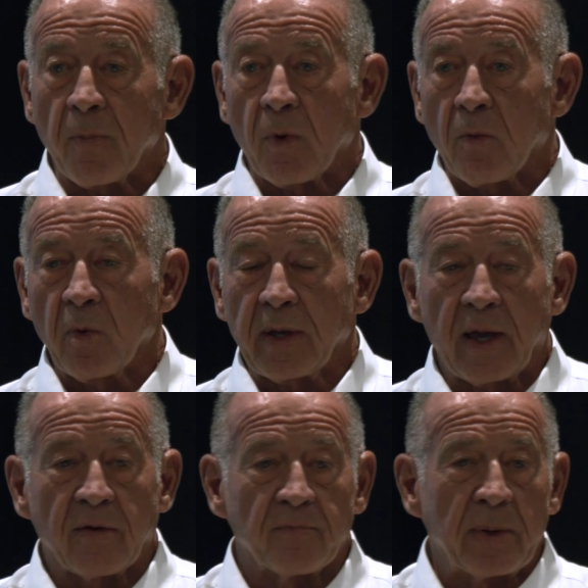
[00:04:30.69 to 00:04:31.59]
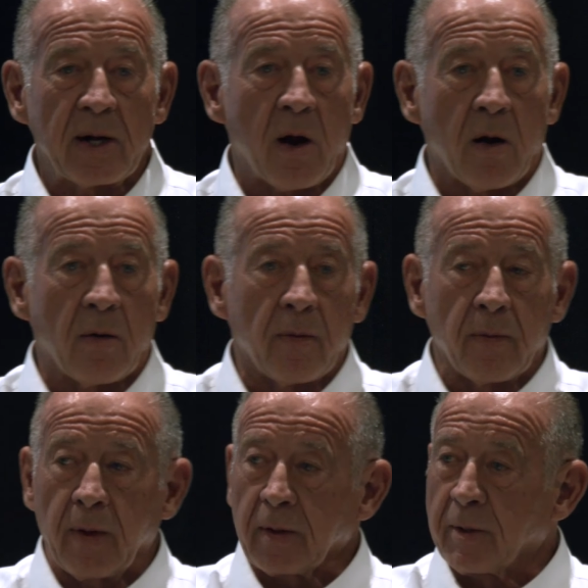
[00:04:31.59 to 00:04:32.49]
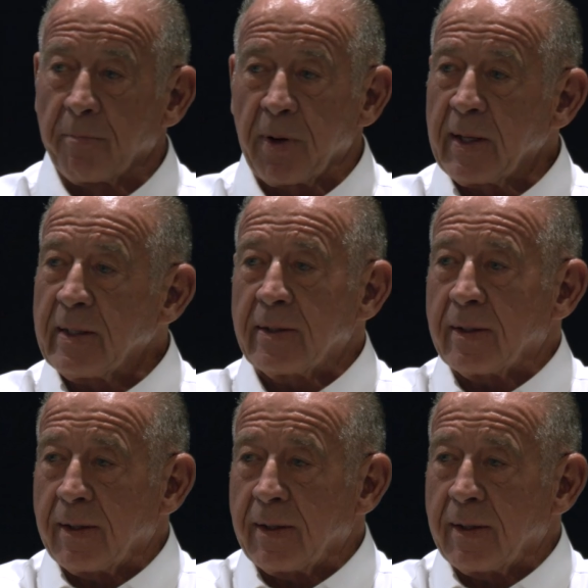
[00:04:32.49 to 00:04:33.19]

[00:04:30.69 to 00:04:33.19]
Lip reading: where we have been our complete